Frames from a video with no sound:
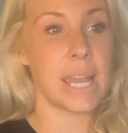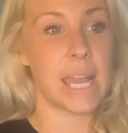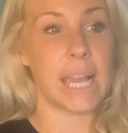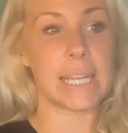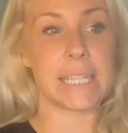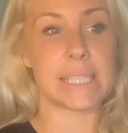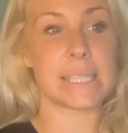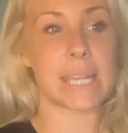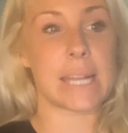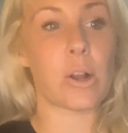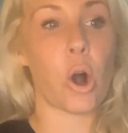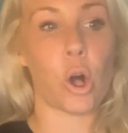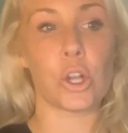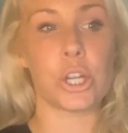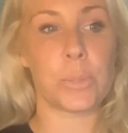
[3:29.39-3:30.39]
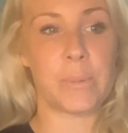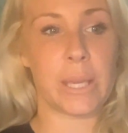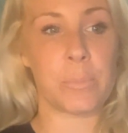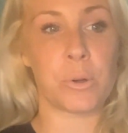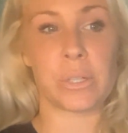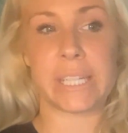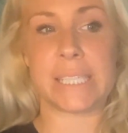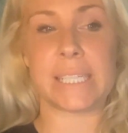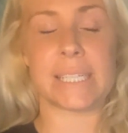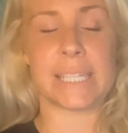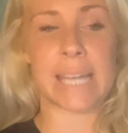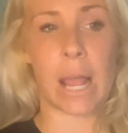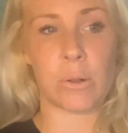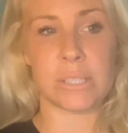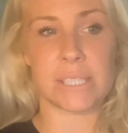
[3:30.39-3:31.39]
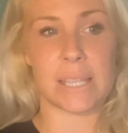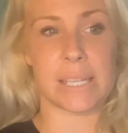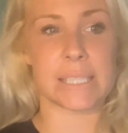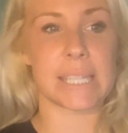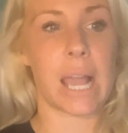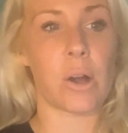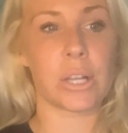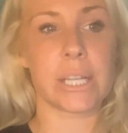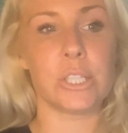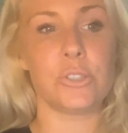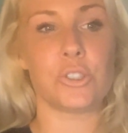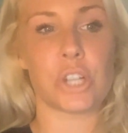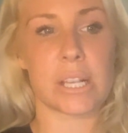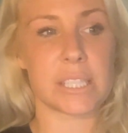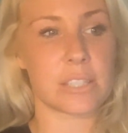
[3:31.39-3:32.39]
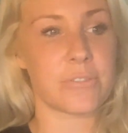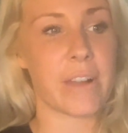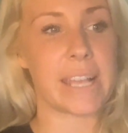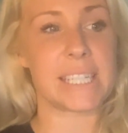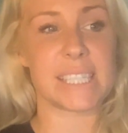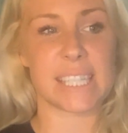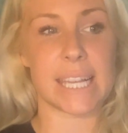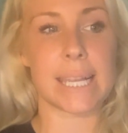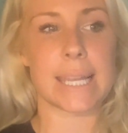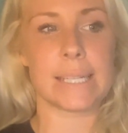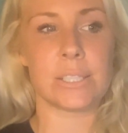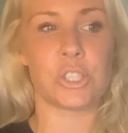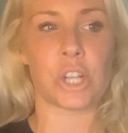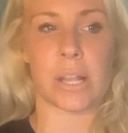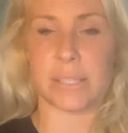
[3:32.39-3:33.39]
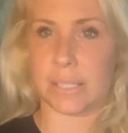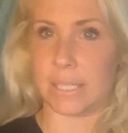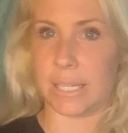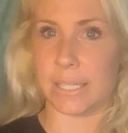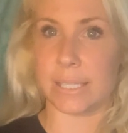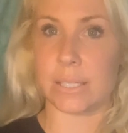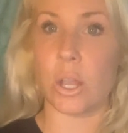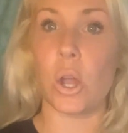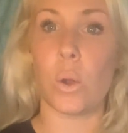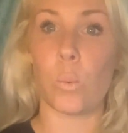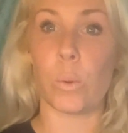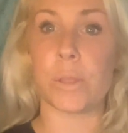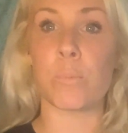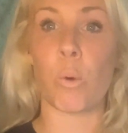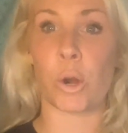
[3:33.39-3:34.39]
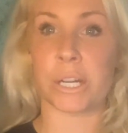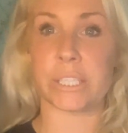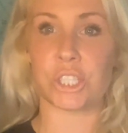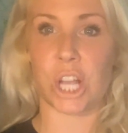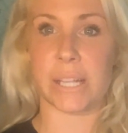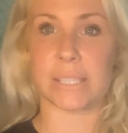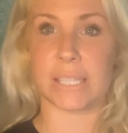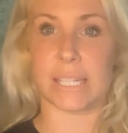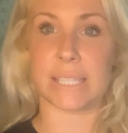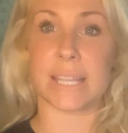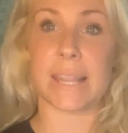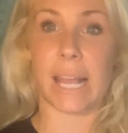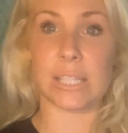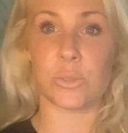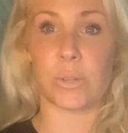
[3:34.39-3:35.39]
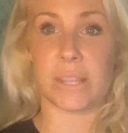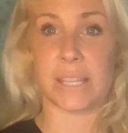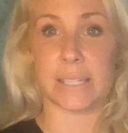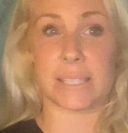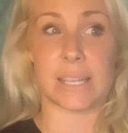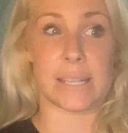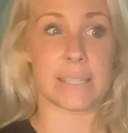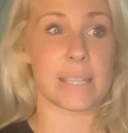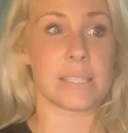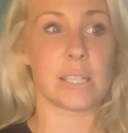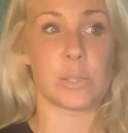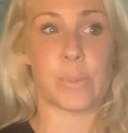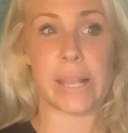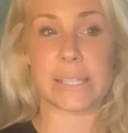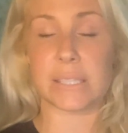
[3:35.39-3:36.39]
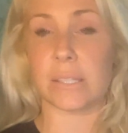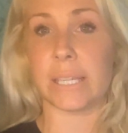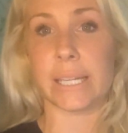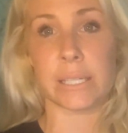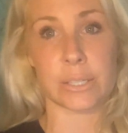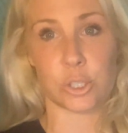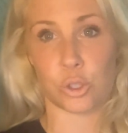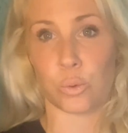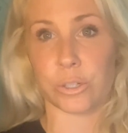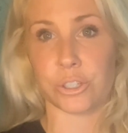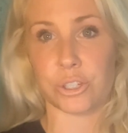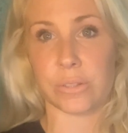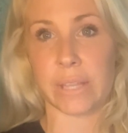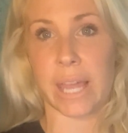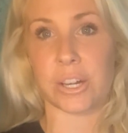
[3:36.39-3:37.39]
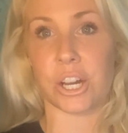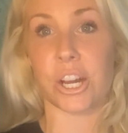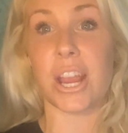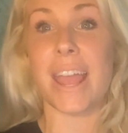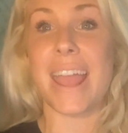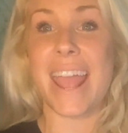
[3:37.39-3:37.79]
And he said, all good people need to denounce this. How can you justify sick injustice with more injustice? And that's what this is. This is basically an extortion letter.